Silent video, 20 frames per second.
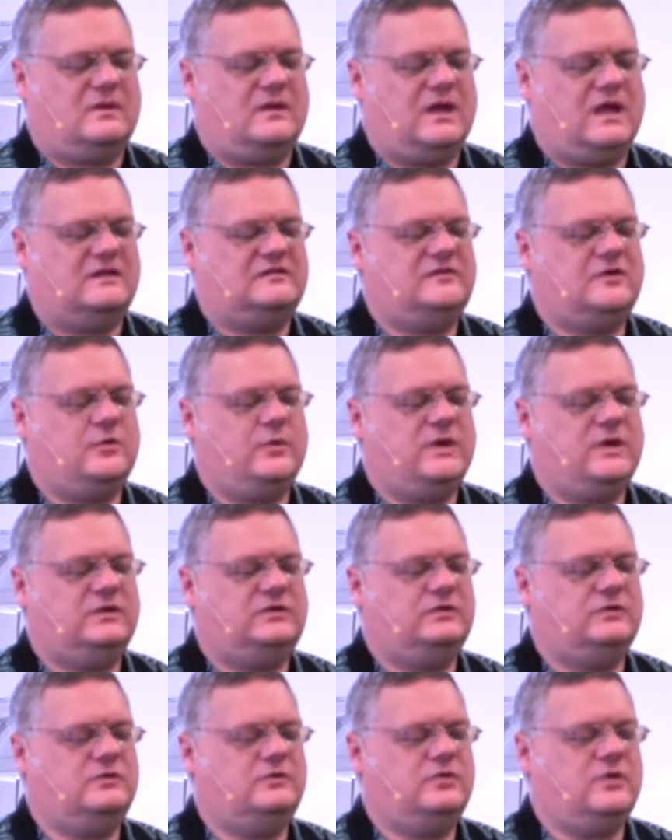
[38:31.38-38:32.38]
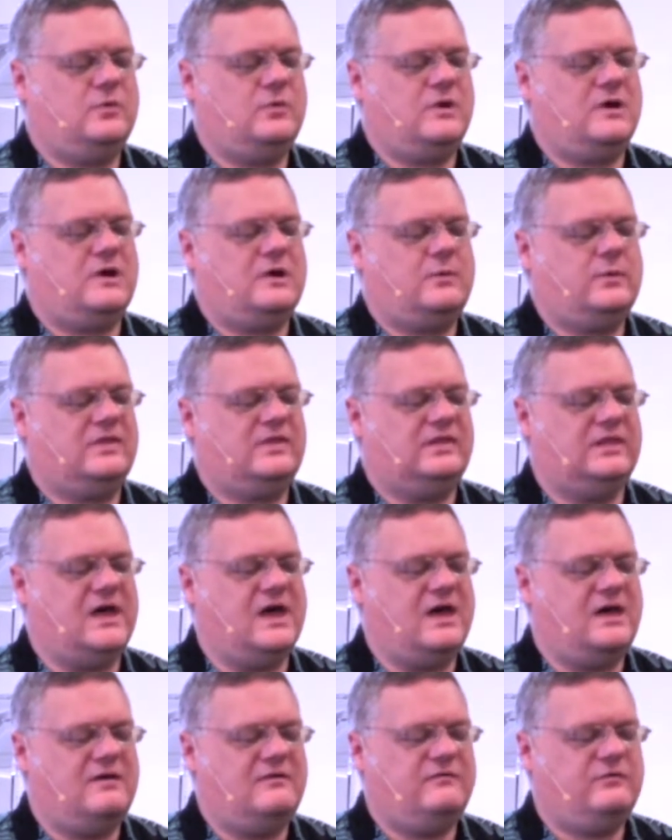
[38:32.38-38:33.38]
And so we do the work with
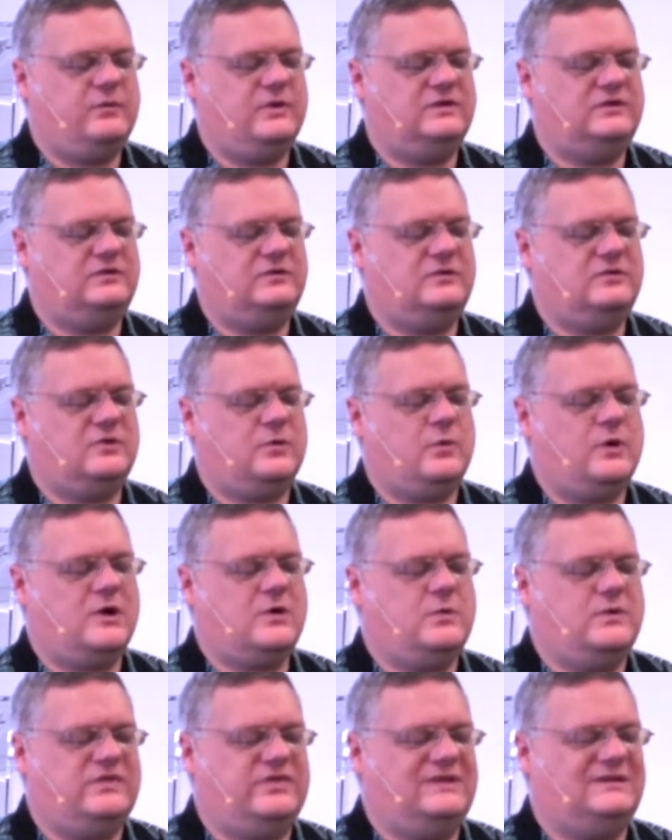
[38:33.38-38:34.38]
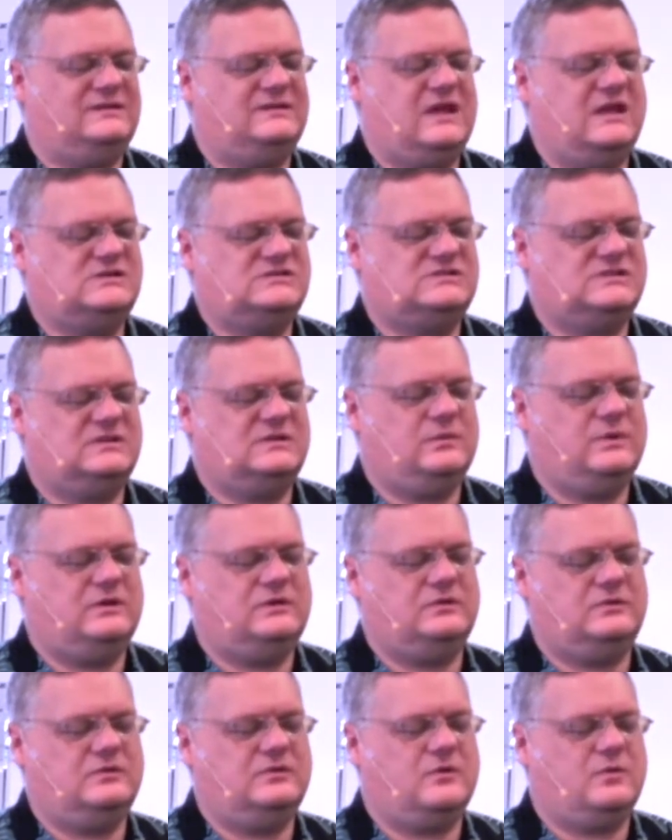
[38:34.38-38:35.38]
love, we do the work with intention, we
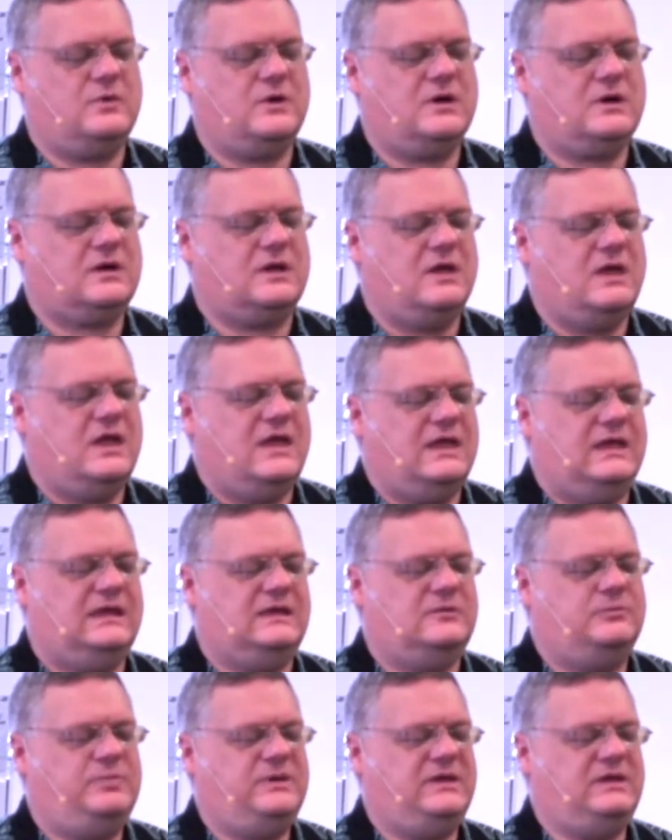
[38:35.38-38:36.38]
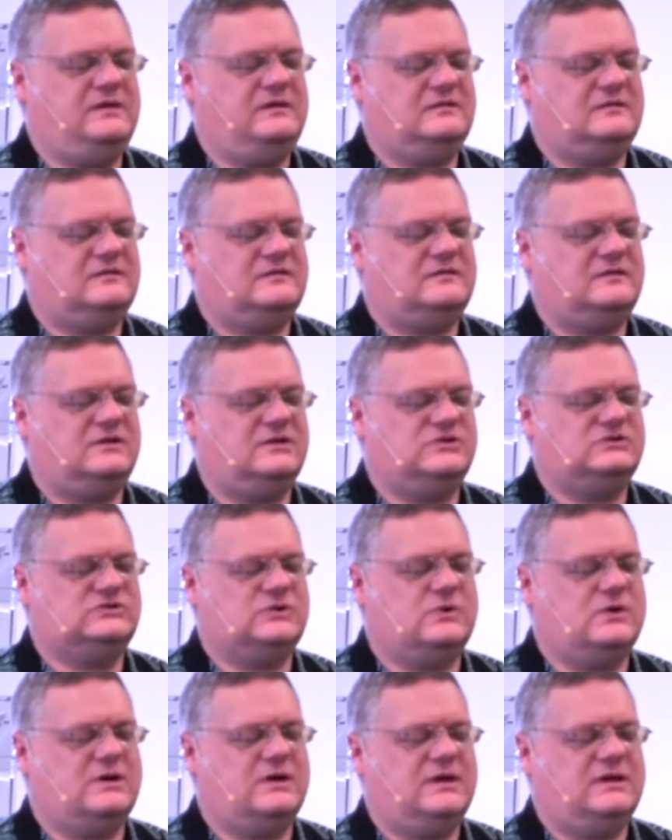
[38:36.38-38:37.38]
do the work in peace, in
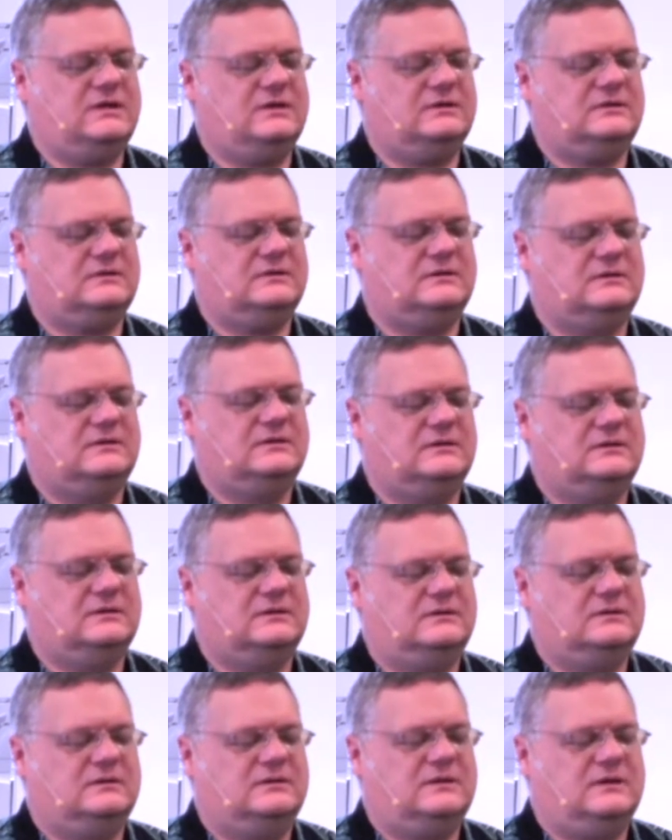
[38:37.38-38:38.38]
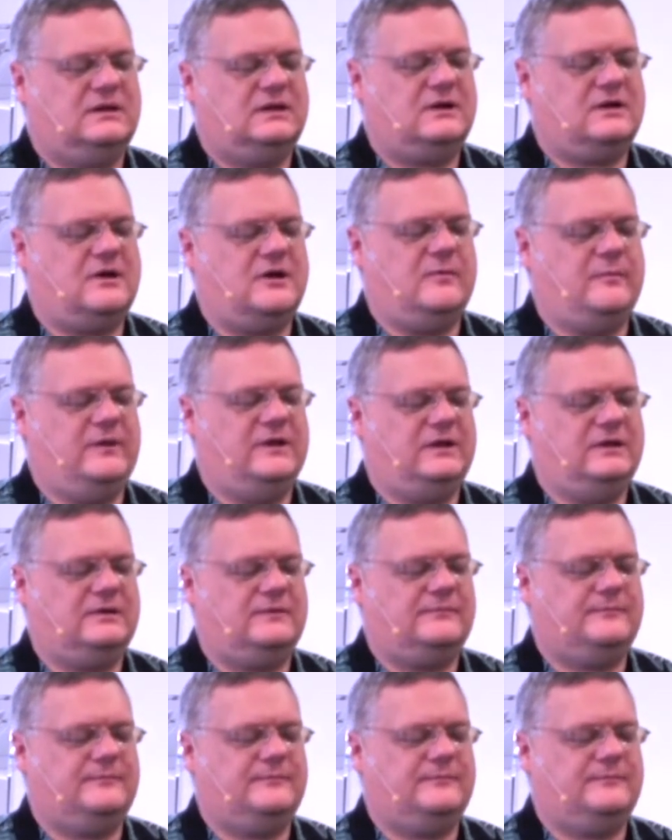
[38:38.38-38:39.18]
joy, and harmony.